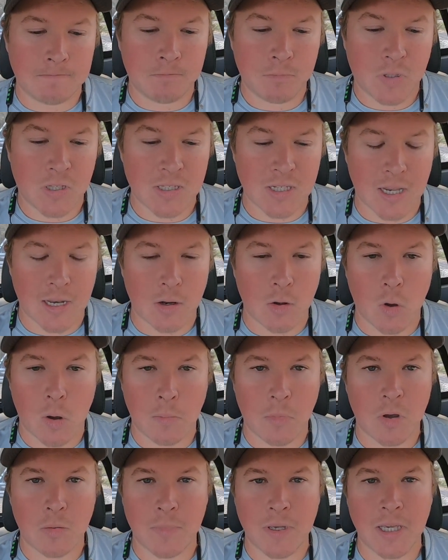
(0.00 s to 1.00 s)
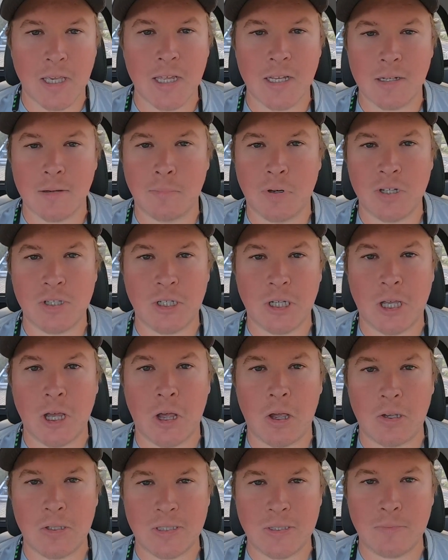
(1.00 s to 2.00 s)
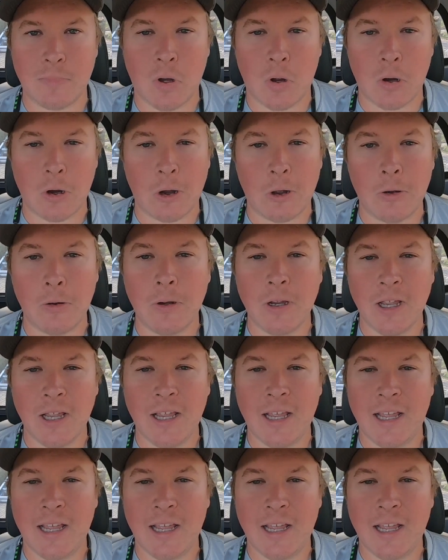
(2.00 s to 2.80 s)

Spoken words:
because I know I'm going to be getting a bunch of calls tomorrow